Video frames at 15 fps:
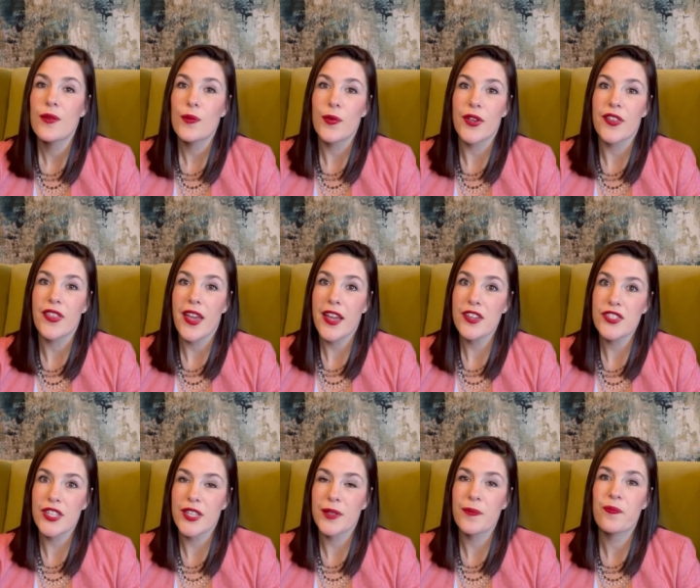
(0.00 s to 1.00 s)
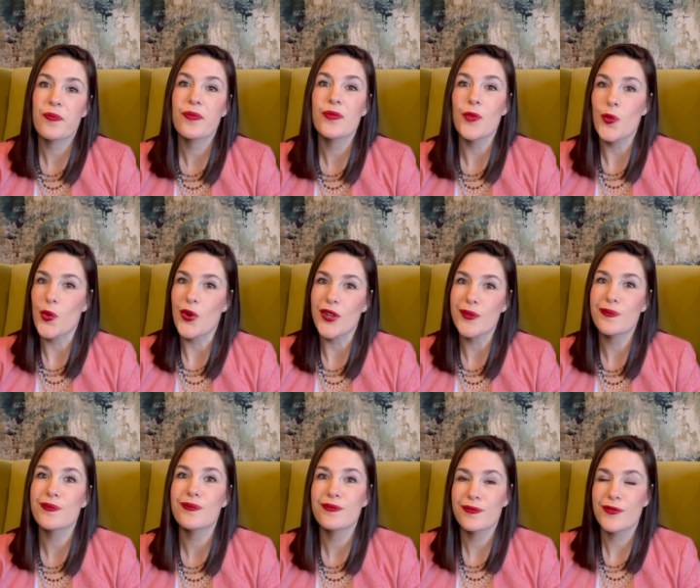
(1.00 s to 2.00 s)
with ASHE, or
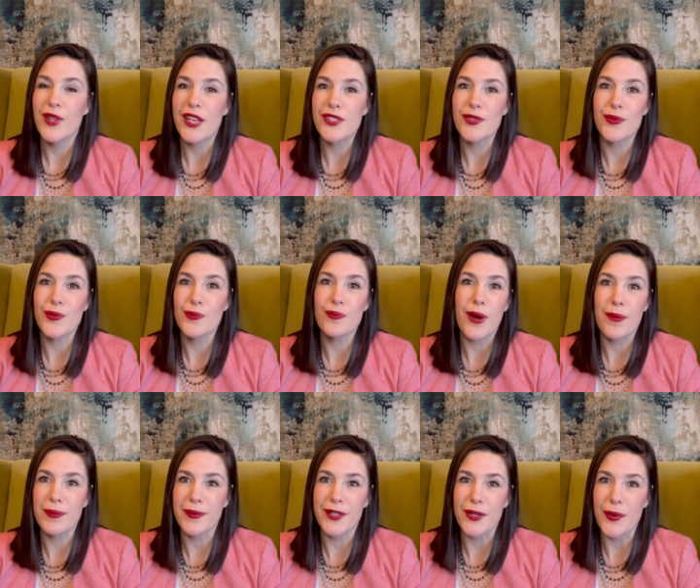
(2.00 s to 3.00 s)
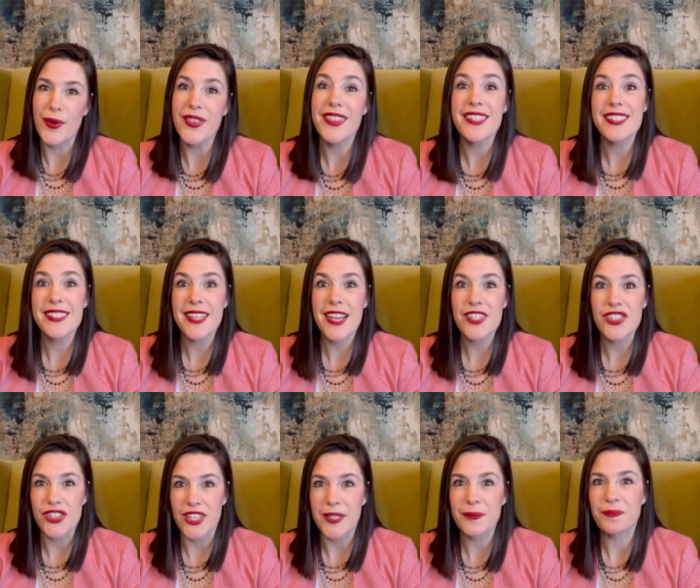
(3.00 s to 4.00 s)
as you probably know it, the
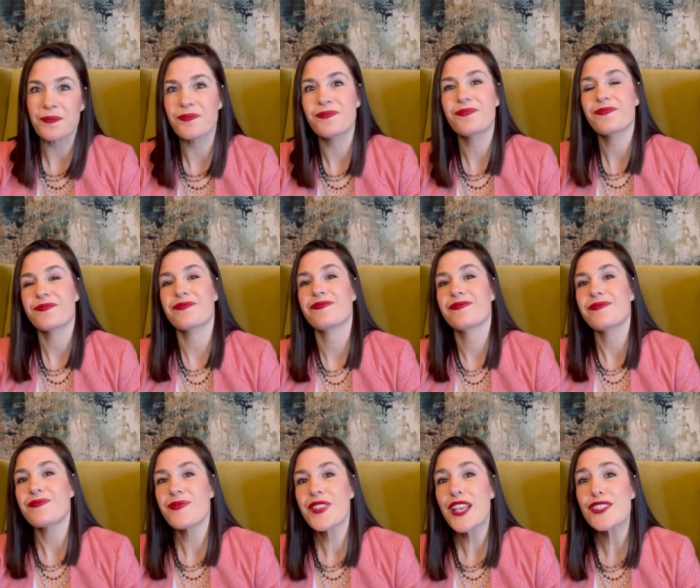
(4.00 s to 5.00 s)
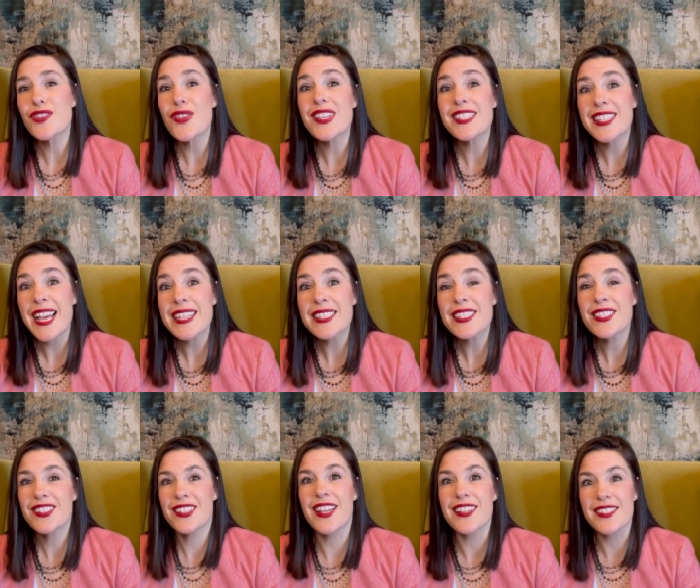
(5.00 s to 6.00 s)
SASHE. So the SASHE,
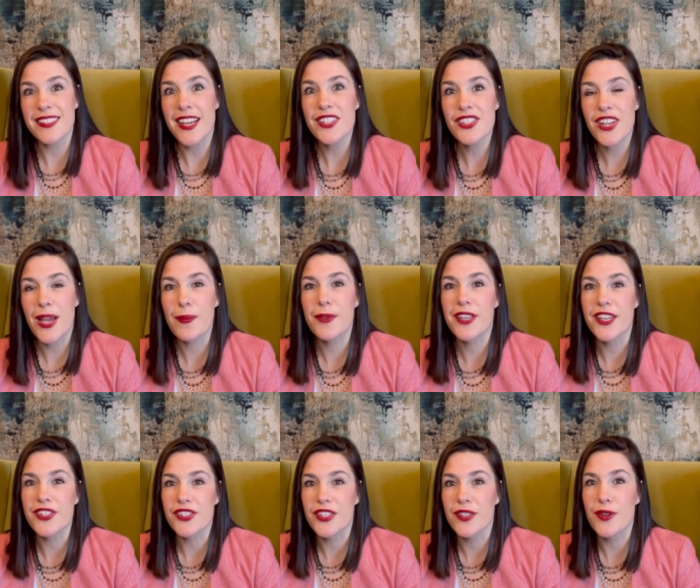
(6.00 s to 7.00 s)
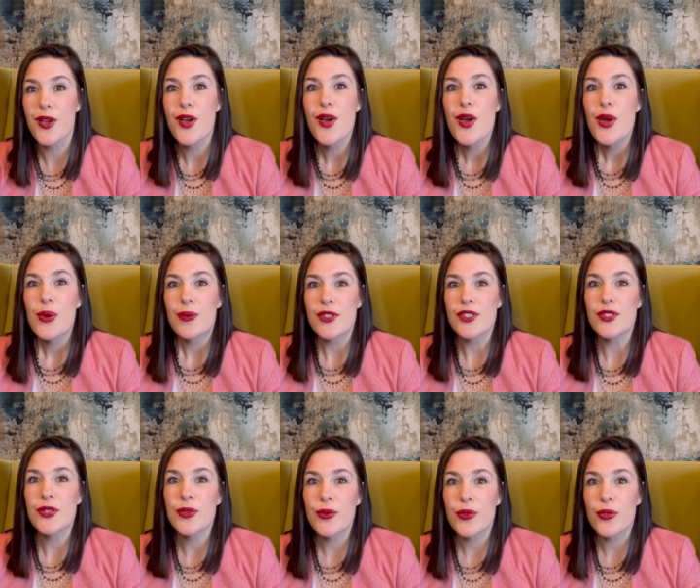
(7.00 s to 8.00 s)
the SASHE application was
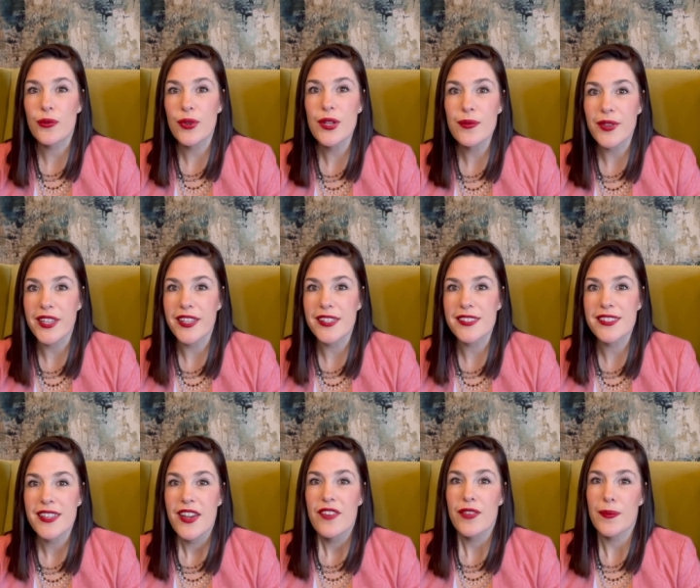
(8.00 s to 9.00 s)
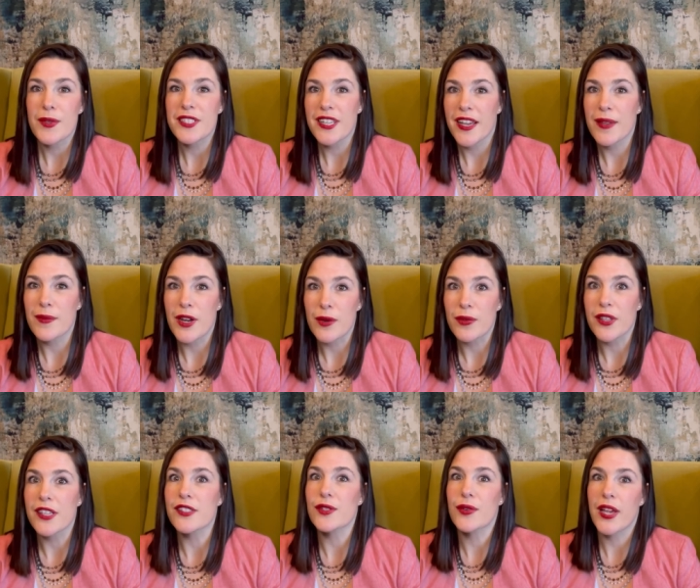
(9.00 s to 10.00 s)
due three weeks from the time that I
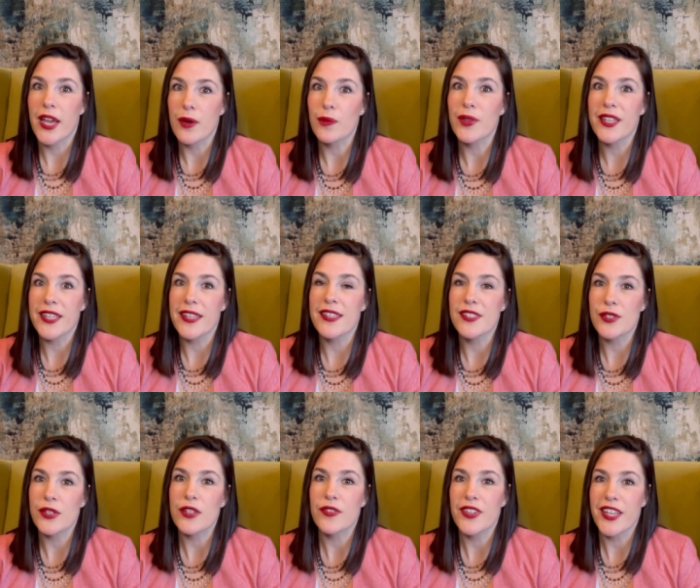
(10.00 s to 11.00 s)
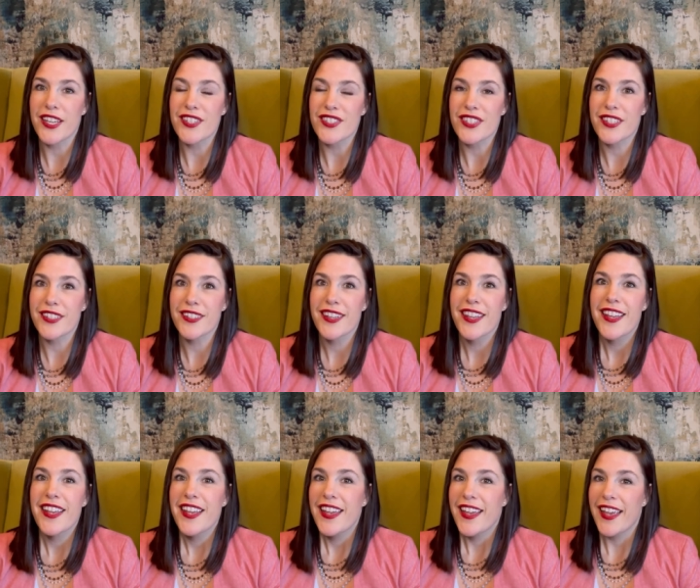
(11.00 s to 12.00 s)
realized, okay, I really need the certification.
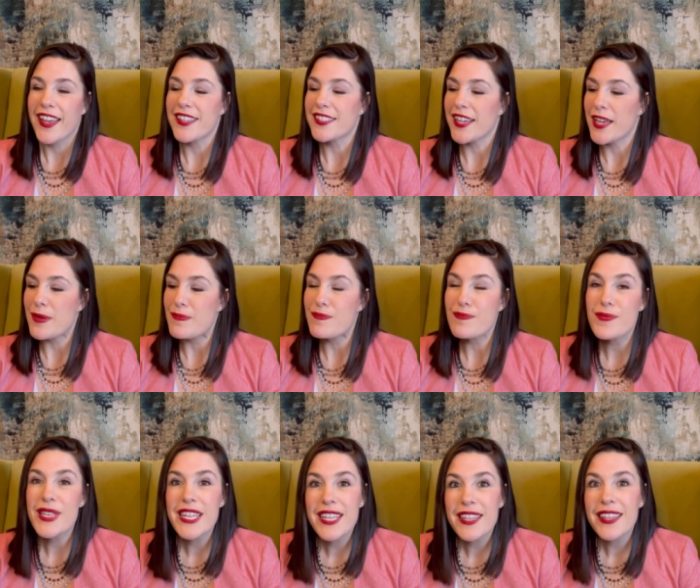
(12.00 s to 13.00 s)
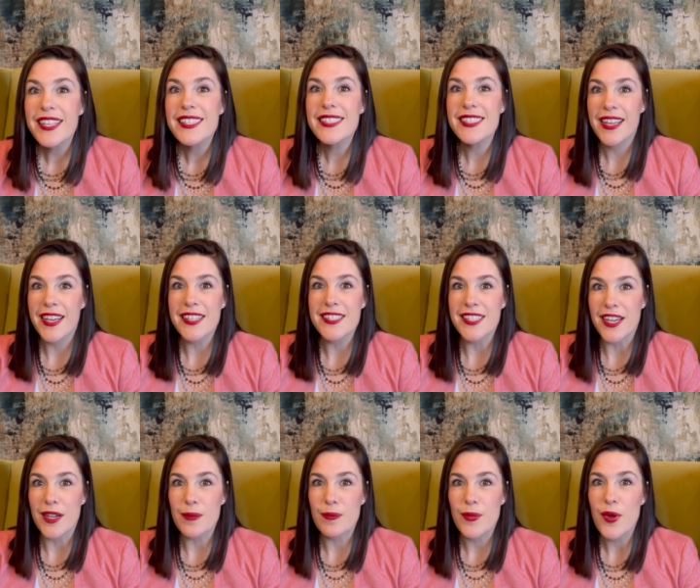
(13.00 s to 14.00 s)
And I immediately signed up